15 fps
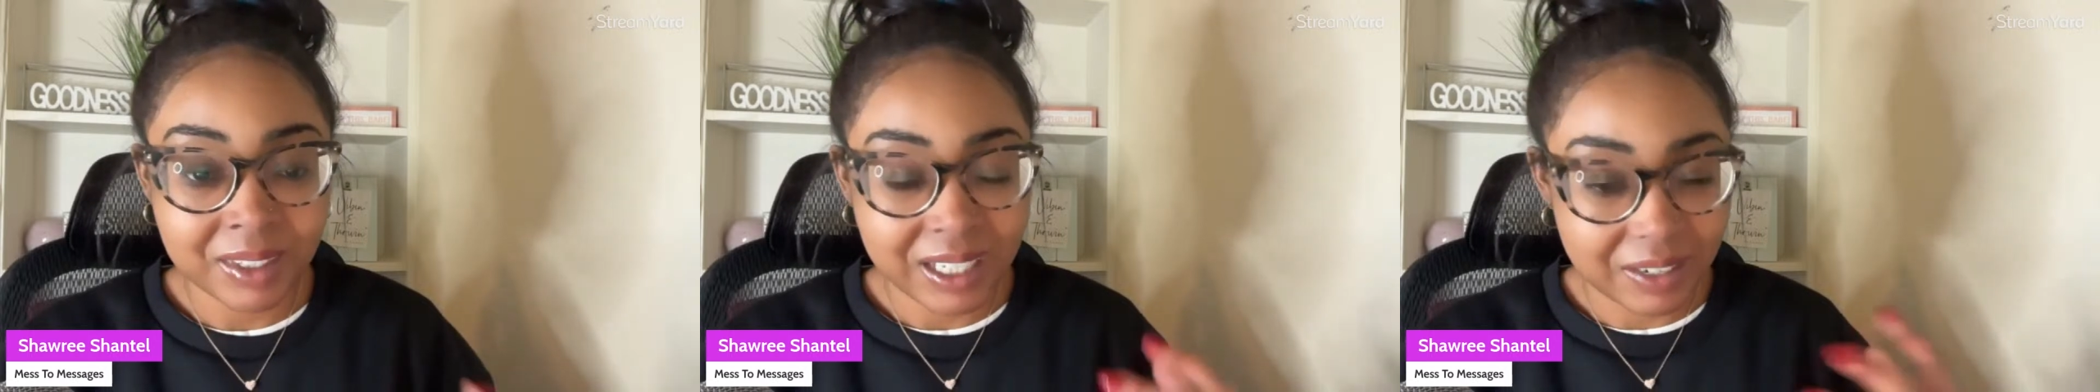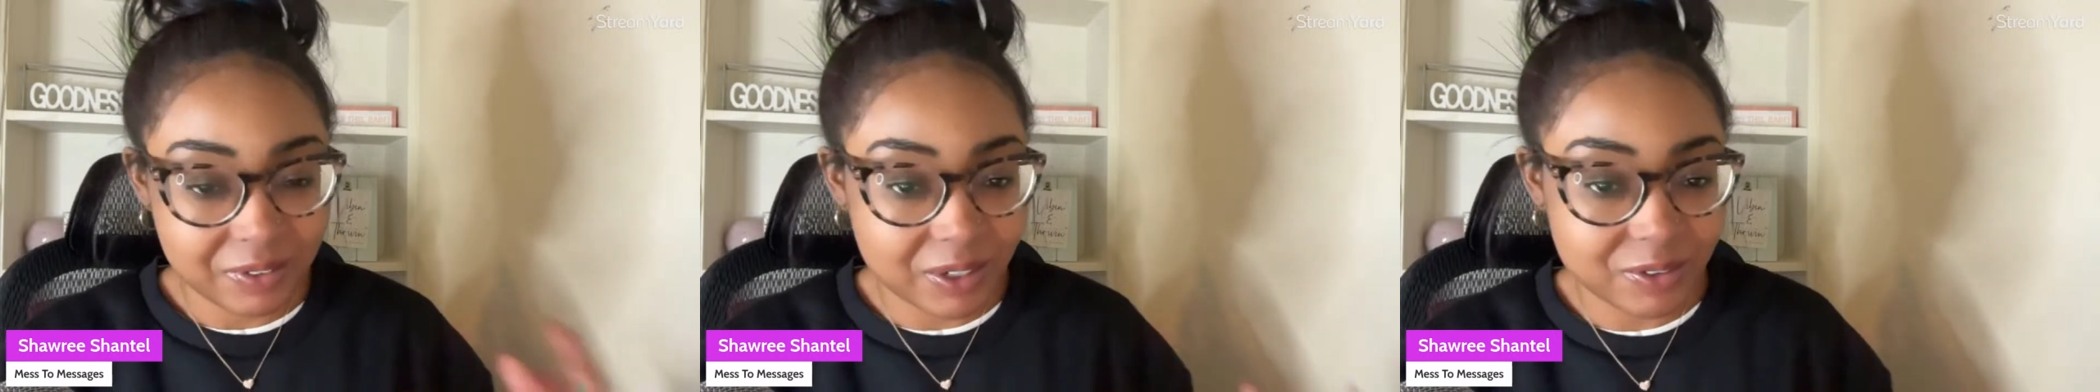
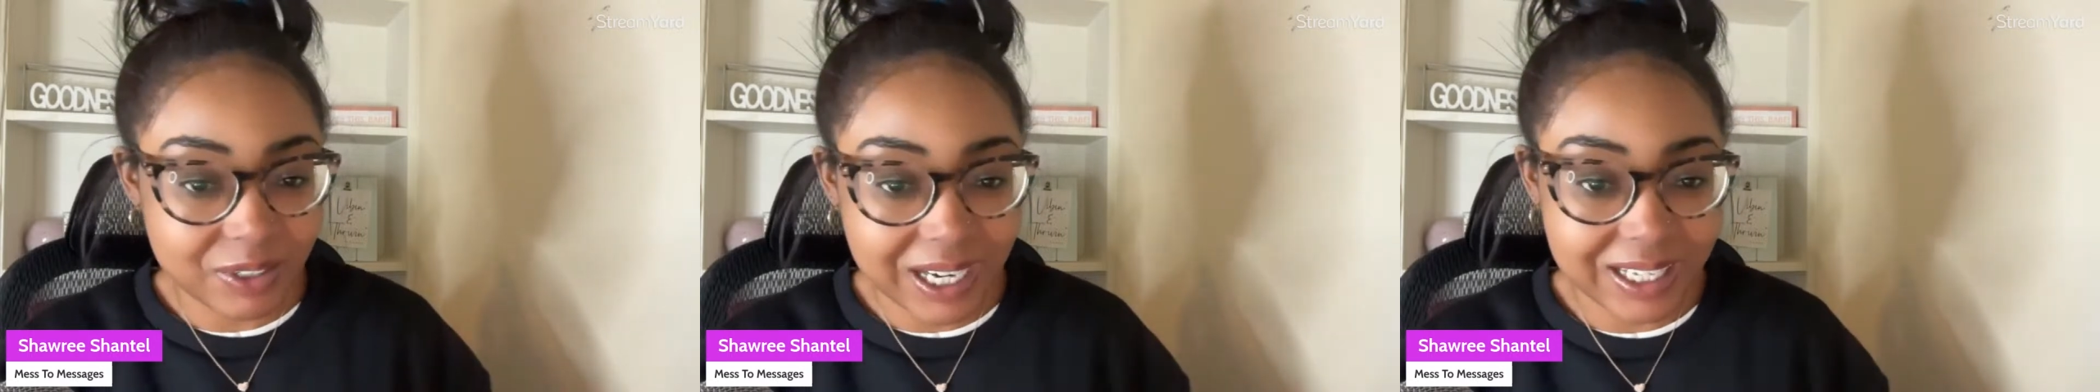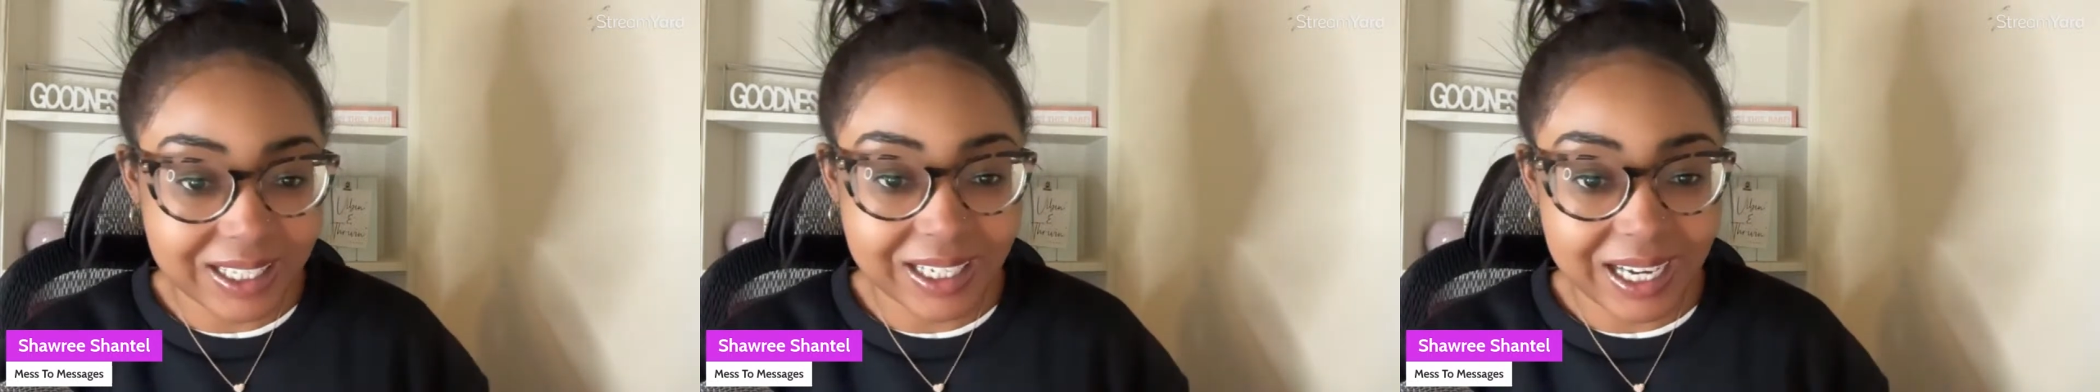Have you ever
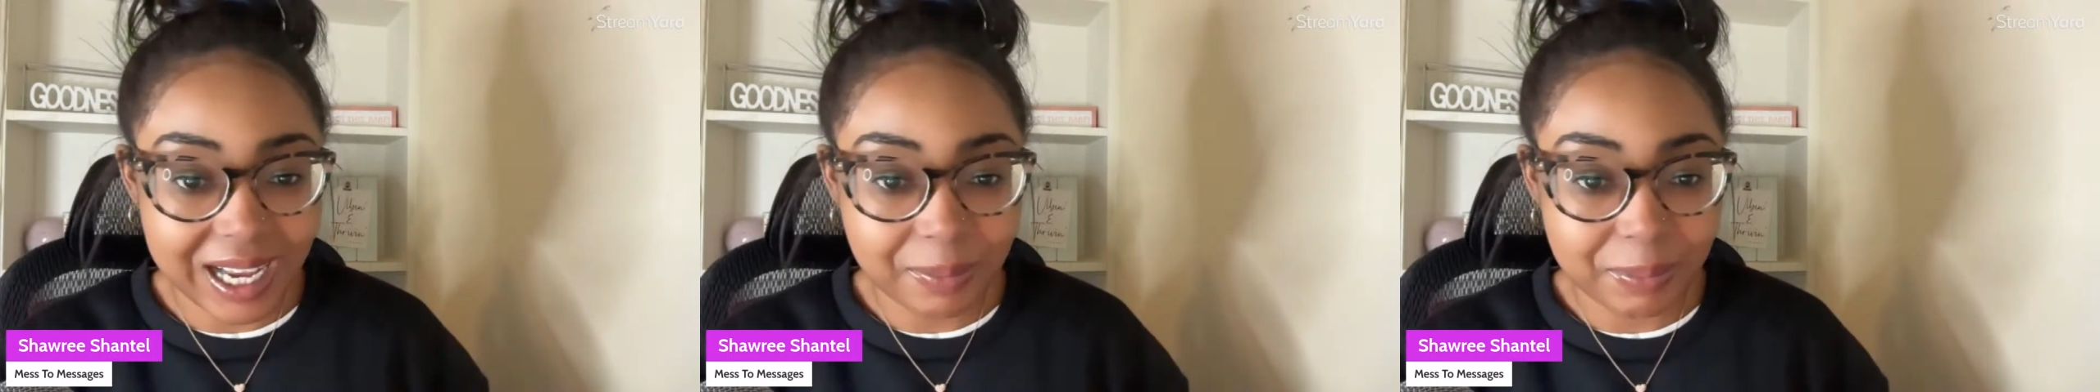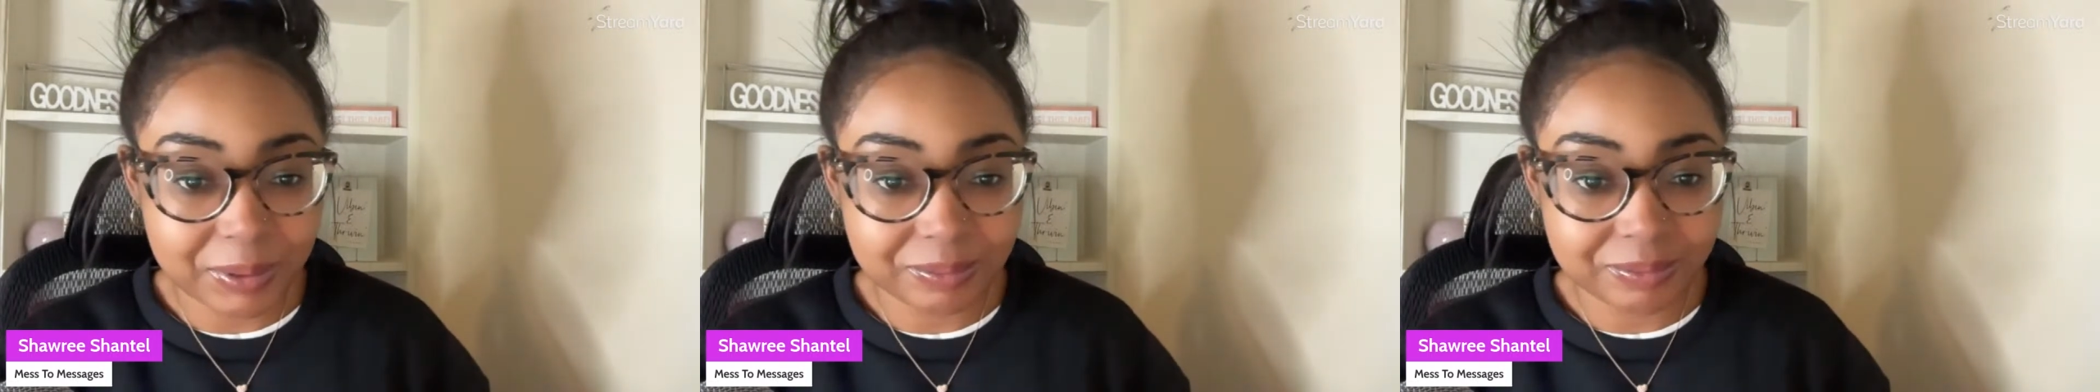had that
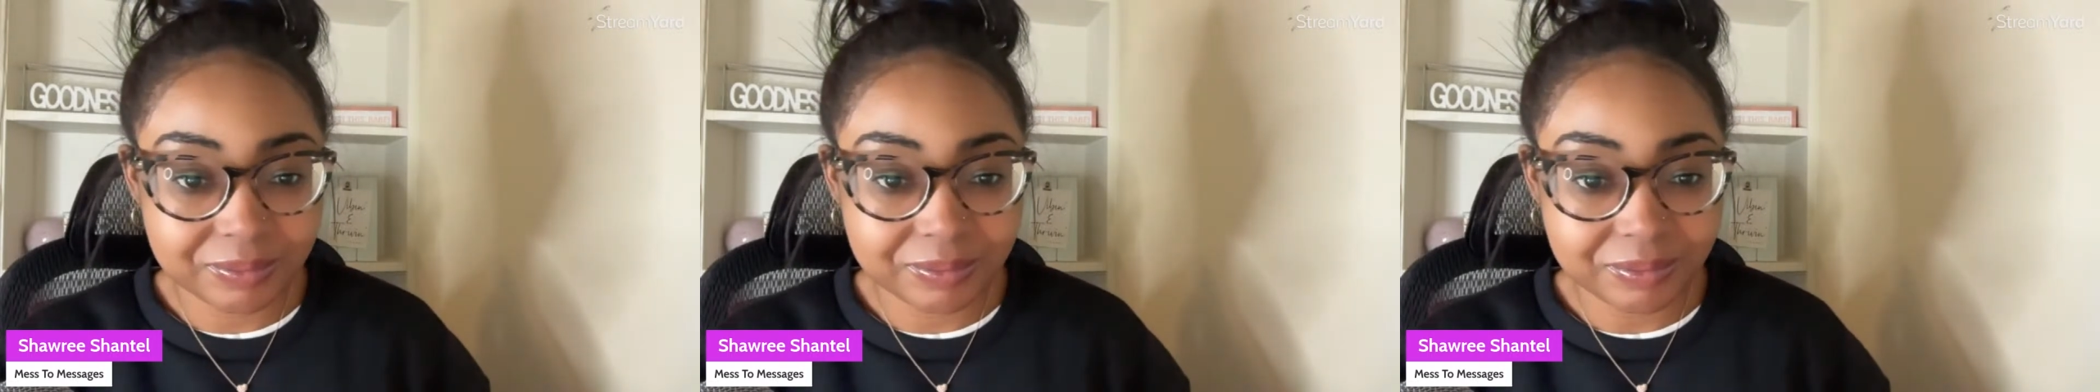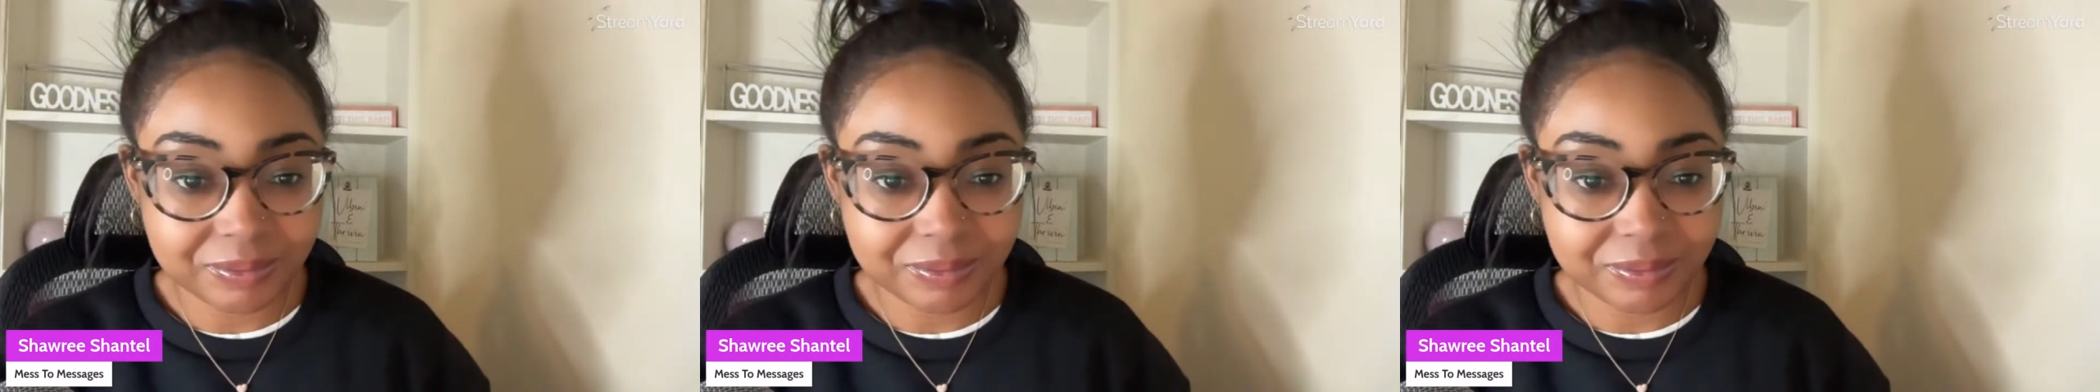happen?